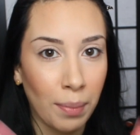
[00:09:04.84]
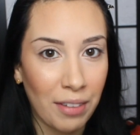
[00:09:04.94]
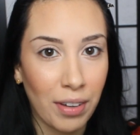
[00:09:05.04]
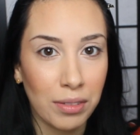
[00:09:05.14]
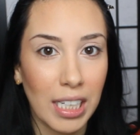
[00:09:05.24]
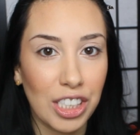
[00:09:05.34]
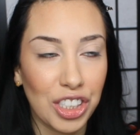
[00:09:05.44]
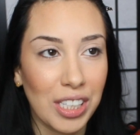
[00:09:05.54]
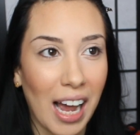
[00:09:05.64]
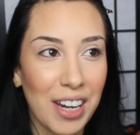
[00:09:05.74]
for my
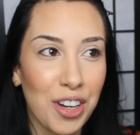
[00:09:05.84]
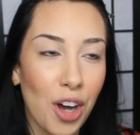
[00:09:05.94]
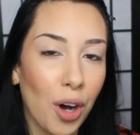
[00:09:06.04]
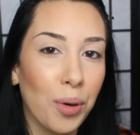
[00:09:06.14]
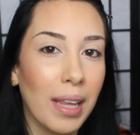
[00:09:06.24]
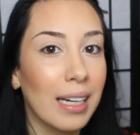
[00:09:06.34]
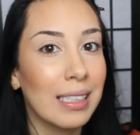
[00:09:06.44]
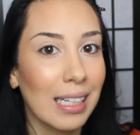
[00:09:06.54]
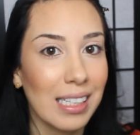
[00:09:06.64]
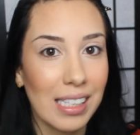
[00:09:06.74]
foundation. I know that
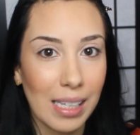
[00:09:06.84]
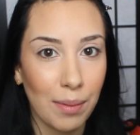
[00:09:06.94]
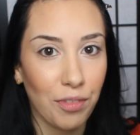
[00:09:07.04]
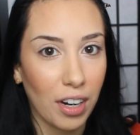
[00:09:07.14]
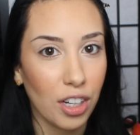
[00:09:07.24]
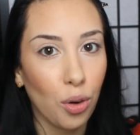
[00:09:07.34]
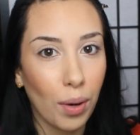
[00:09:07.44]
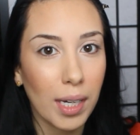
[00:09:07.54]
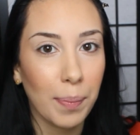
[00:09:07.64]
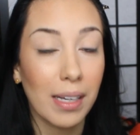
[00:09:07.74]
it doesn't seem very
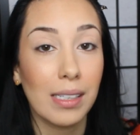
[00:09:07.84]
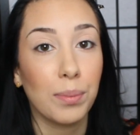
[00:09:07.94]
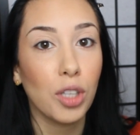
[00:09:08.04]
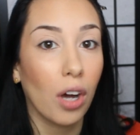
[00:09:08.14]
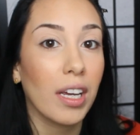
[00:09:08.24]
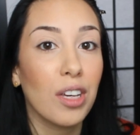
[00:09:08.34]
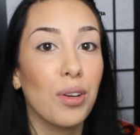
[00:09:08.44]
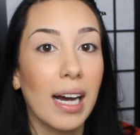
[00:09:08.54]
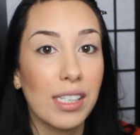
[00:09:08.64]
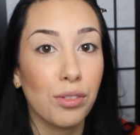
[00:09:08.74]
quick because I'm talking
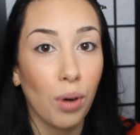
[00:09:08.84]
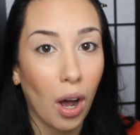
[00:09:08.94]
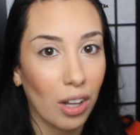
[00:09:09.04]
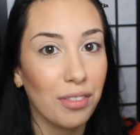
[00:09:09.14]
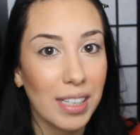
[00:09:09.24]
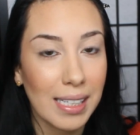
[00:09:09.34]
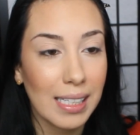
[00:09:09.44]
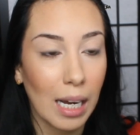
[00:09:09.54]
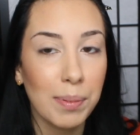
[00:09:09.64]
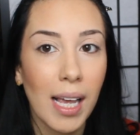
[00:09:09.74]
you guys through all of these
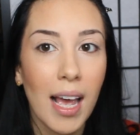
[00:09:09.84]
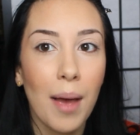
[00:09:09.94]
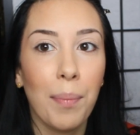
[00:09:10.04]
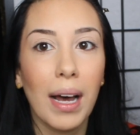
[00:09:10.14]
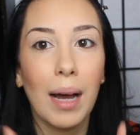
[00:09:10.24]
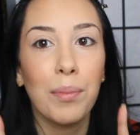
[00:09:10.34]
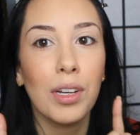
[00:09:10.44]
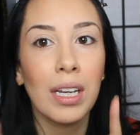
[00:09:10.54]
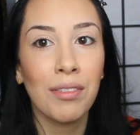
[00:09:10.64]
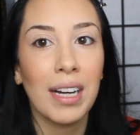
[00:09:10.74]
steps, but I'm
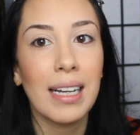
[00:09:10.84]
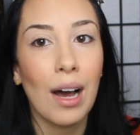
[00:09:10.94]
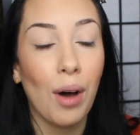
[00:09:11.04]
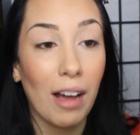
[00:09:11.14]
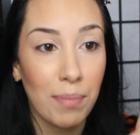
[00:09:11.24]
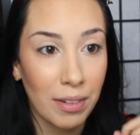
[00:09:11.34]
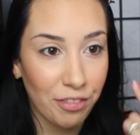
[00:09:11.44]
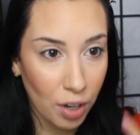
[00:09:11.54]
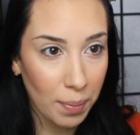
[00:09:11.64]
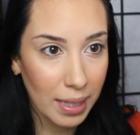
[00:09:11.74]
looking right now, I've been
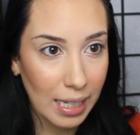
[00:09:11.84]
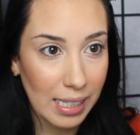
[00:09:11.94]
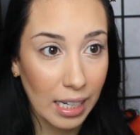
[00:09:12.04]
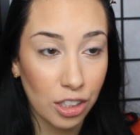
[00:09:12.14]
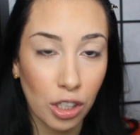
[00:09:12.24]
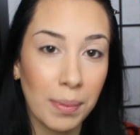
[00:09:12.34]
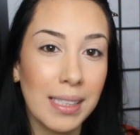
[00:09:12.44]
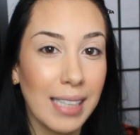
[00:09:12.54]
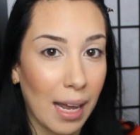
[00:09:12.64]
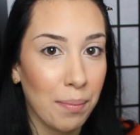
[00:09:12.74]
filming this and it took
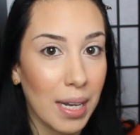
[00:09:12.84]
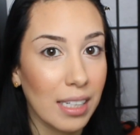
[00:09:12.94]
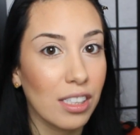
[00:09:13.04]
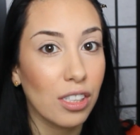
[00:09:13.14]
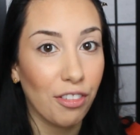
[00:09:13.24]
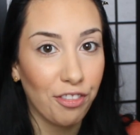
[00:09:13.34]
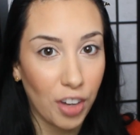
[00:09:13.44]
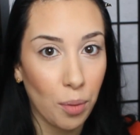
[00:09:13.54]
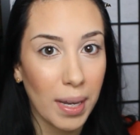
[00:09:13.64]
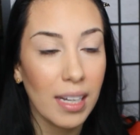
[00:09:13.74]
me 10 minutes to
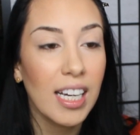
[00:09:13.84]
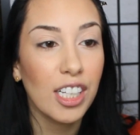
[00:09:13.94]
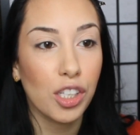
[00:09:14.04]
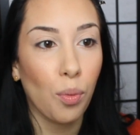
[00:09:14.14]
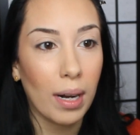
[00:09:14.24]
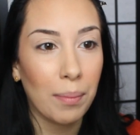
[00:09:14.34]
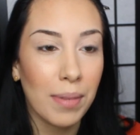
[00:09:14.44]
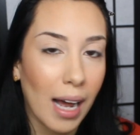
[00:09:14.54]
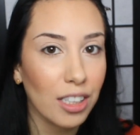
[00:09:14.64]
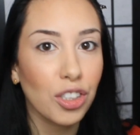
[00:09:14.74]
film it. So when
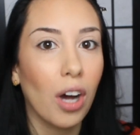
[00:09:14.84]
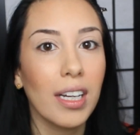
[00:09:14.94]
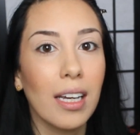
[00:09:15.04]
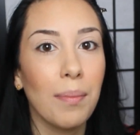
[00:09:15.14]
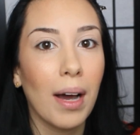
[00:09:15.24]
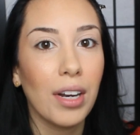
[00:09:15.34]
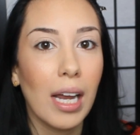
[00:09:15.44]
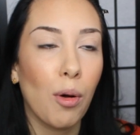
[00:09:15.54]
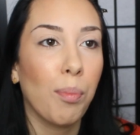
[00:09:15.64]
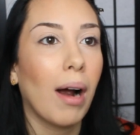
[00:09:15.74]
I'm not talking about
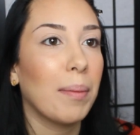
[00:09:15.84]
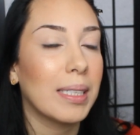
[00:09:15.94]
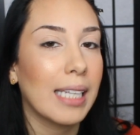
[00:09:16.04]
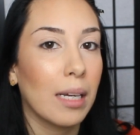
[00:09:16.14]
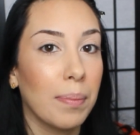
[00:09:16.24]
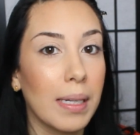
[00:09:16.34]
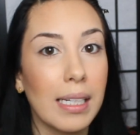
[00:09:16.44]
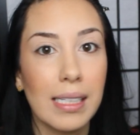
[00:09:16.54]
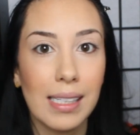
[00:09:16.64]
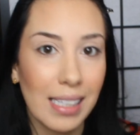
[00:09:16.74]
it, it will probably take
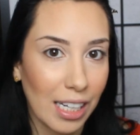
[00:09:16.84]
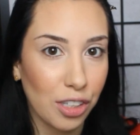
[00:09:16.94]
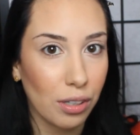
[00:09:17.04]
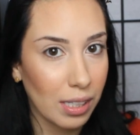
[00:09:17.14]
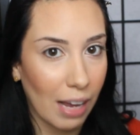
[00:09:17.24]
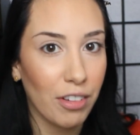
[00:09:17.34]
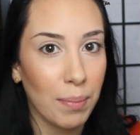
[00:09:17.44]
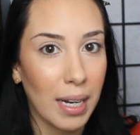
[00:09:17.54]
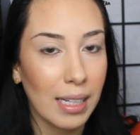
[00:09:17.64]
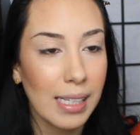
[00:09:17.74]
me 6 or
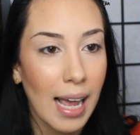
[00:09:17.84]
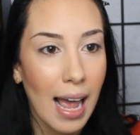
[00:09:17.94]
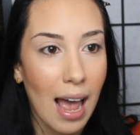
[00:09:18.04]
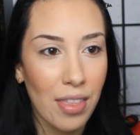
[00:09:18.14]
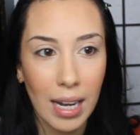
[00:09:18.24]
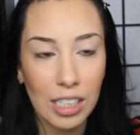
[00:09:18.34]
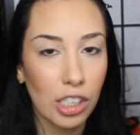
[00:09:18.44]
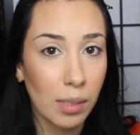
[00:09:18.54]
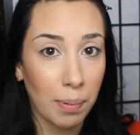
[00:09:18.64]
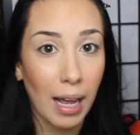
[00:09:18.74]
7 minutes. And then I
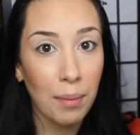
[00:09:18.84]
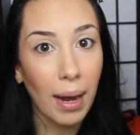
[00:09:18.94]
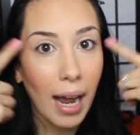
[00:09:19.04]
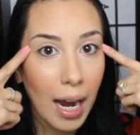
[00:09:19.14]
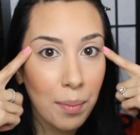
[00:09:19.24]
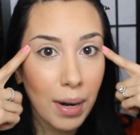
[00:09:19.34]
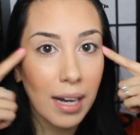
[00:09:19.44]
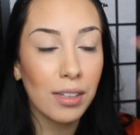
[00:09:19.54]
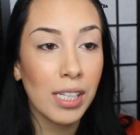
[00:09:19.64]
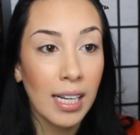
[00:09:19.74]
just apply my
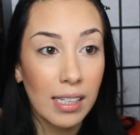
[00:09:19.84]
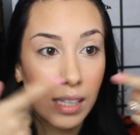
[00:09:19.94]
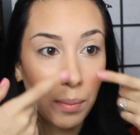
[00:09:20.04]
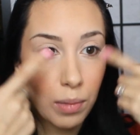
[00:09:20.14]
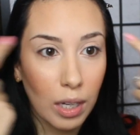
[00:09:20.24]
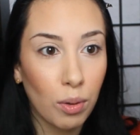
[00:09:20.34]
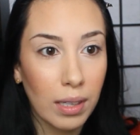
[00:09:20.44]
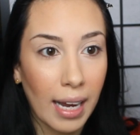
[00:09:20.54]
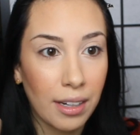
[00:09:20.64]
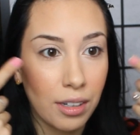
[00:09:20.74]
eyebrows, some
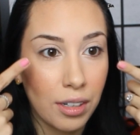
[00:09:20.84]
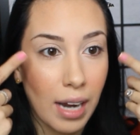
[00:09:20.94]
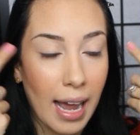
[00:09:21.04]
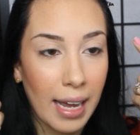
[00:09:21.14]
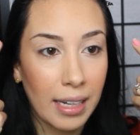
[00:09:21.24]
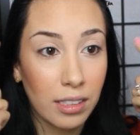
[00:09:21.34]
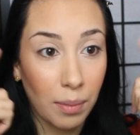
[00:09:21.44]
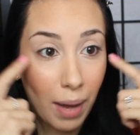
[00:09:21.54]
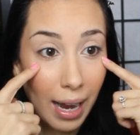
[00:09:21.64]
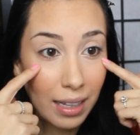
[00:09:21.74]
liquid liner and
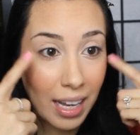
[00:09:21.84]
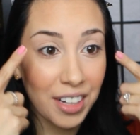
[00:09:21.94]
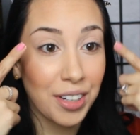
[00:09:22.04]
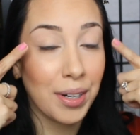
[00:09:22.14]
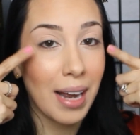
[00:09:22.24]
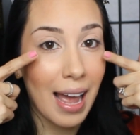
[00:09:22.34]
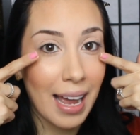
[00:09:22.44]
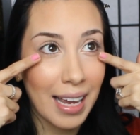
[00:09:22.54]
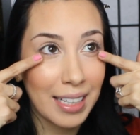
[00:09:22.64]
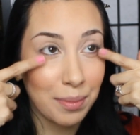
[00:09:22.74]
some eyeliner
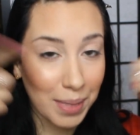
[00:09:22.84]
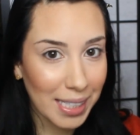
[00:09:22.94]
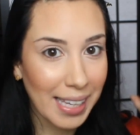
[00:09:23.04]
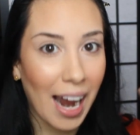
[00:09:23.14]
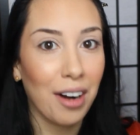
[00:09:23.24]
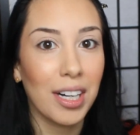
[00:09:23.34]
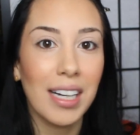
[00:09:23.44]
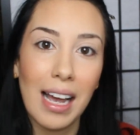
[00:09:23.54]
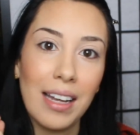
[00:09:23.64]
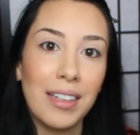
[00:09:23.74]
and
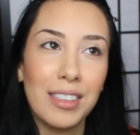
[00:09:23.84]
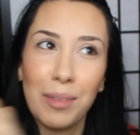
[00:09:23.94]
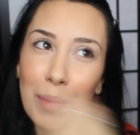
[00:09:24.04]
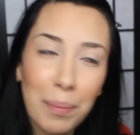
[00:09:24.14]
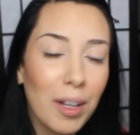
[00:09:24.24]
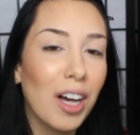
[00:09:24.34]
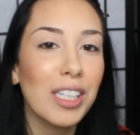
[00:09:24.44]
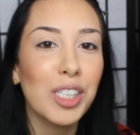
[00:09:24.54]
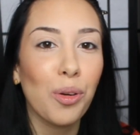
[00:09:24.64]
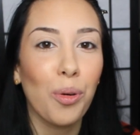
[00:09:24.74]
mascara and some lip
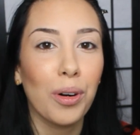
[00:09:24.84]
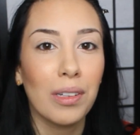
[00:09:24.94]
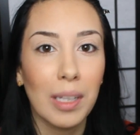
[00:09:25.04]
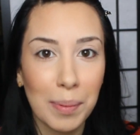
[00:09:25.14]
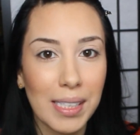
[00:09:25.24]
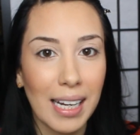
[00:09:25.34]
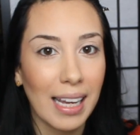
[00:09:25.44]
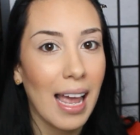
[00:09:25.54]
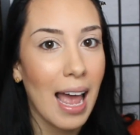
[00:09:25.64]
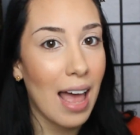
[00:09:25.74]
gloss or
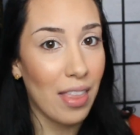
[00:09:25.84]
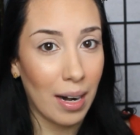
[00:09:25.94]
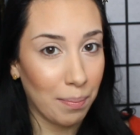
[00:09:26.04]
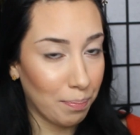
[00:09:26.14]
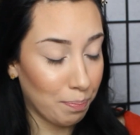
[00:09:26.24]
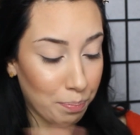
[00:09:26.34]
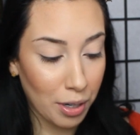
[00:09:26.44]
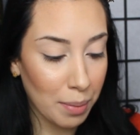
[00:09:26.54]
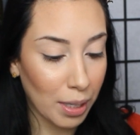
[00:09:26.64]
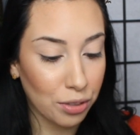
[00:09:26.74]
lipstick, and then I'm
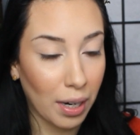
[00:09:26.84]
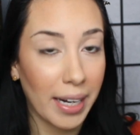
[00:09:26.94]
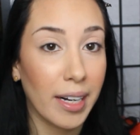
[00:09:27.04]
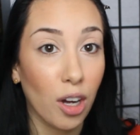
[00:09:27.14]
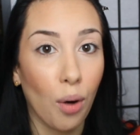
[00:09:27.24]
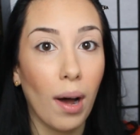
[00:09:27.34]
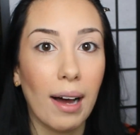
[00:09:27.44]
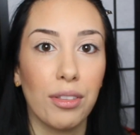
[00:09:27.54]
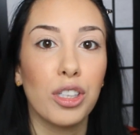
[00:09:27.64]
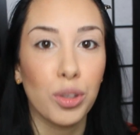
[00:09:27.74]
pretty much ready to go
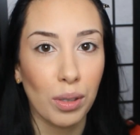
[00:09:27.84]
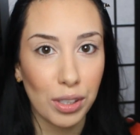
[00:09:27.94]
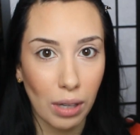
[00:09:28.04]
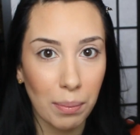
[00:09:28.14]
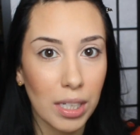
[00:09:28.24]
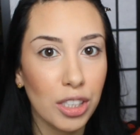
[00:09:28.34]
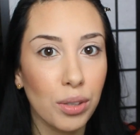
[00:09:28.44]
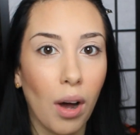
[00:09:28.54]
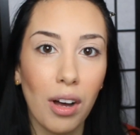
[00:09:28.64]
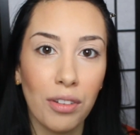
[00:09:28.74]
out the door. So I'm gonna
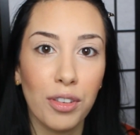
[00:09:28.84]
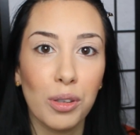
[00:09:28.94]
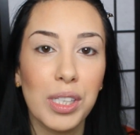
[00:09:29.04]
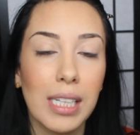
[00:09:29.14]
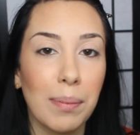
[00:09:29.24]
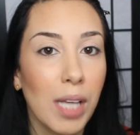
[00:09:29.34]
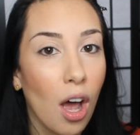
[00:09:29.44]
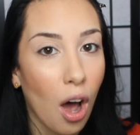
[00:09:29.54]
do all of those steps